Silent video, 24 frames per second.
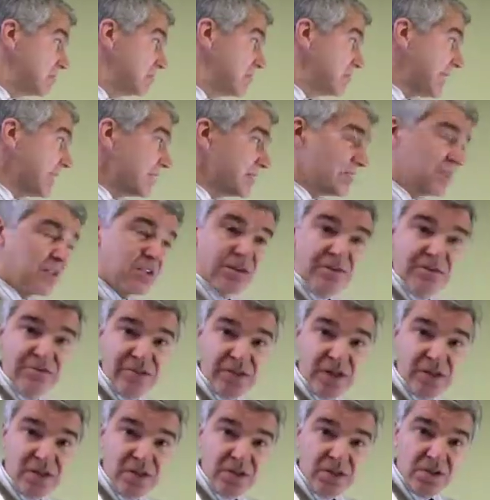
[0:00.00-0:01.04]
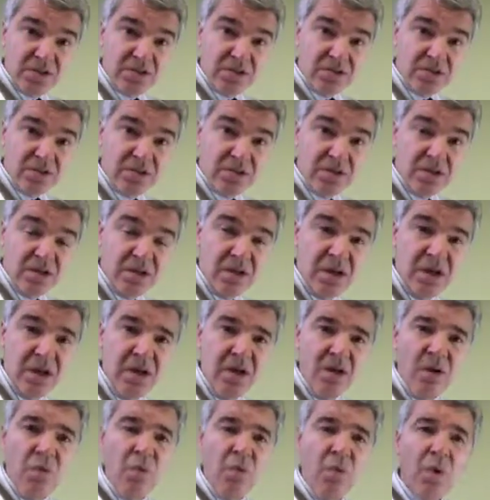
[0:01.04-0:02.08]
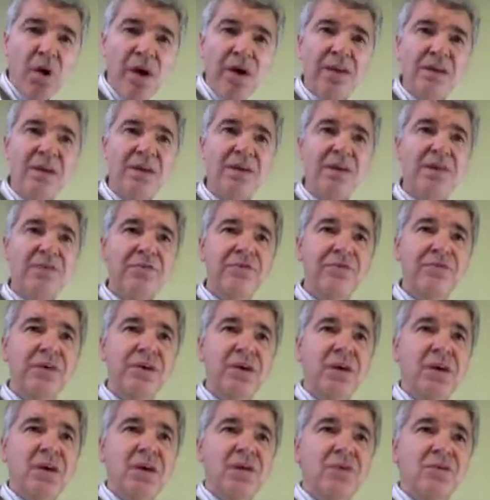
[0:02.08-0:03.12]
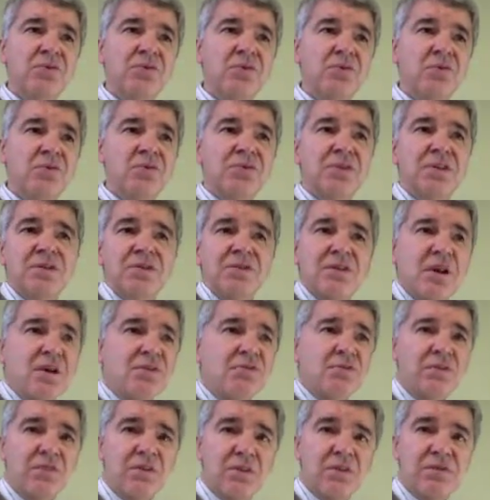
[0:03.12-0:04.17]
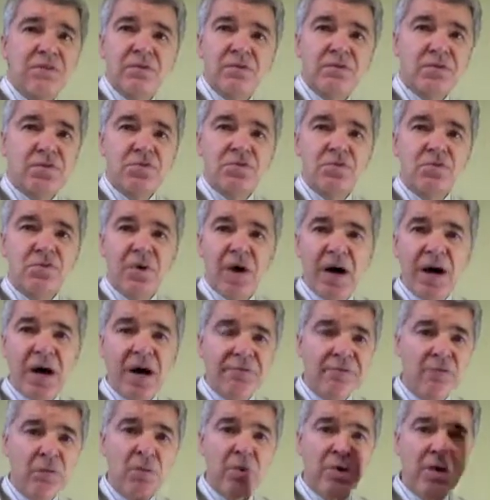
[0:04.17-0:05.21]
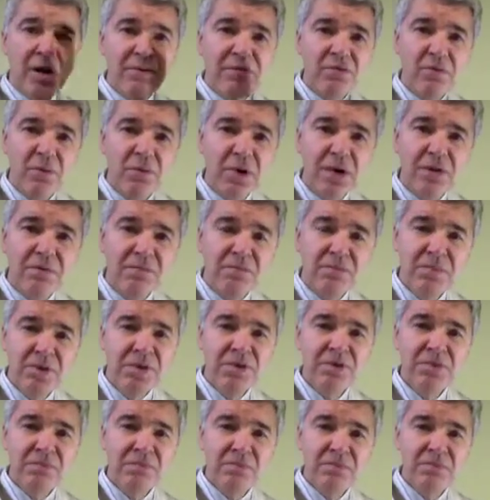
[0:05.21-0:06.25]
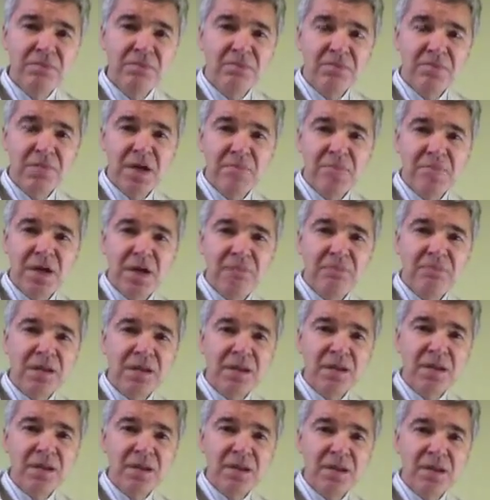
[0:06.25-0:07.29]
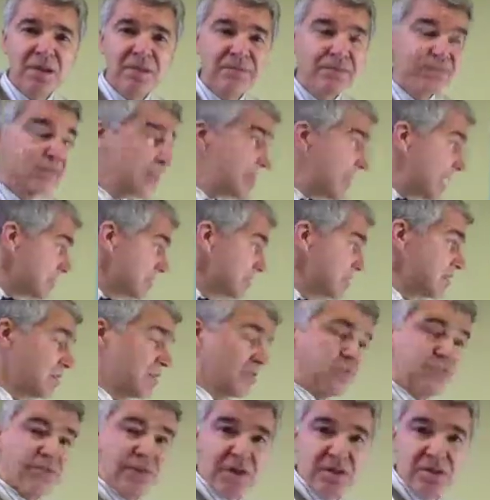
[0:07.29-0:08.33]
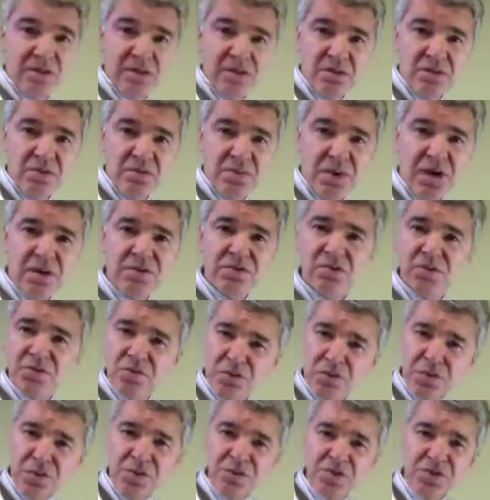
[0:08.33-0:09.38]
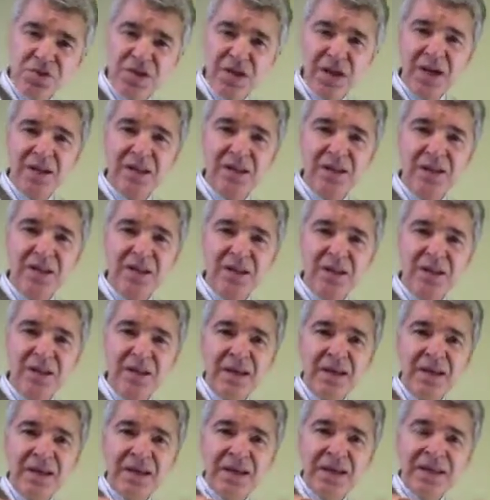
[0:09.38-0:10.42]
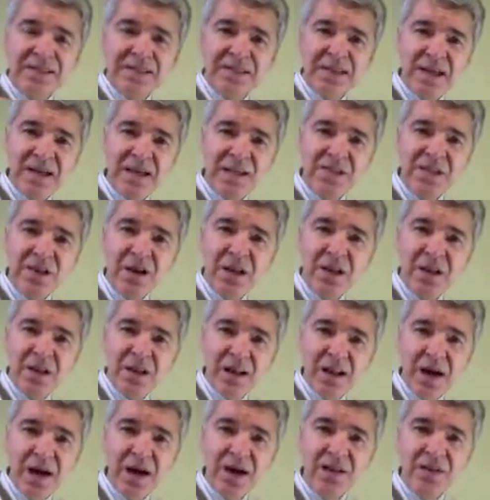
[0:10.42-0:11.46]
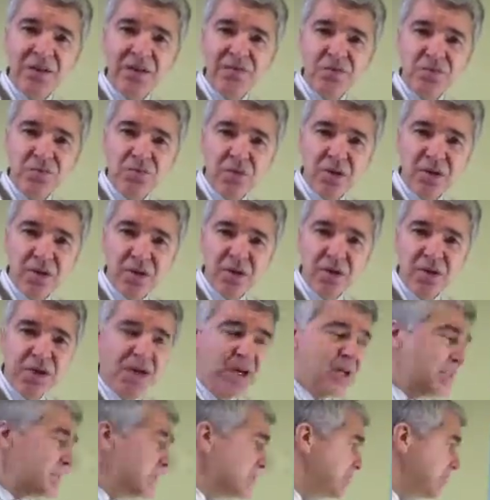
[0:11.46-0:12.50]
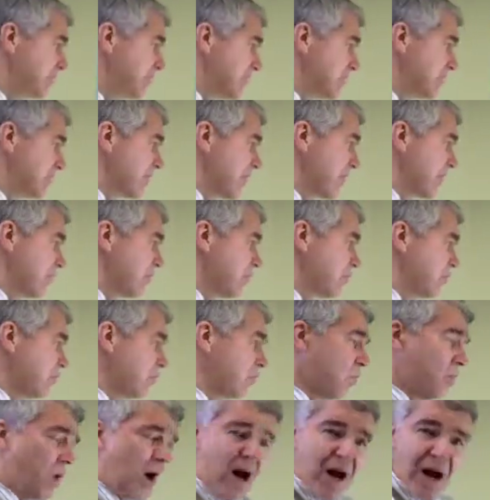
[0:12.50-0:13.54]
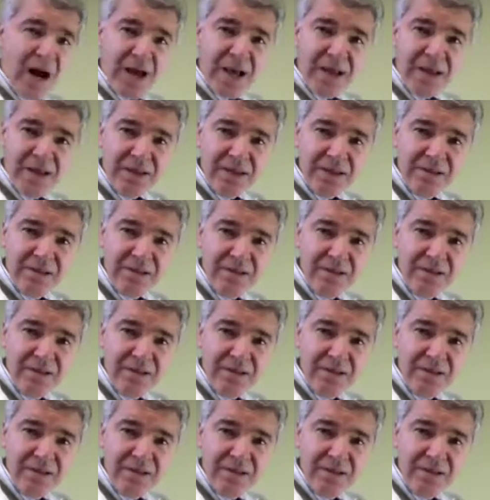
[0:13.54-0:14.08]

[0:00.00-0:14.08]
That's going to affect this. What if your testosterone levels are too high? For whatever reason that may be, that's going to affect it as well. So you understand that it takes a lot of work to figure out why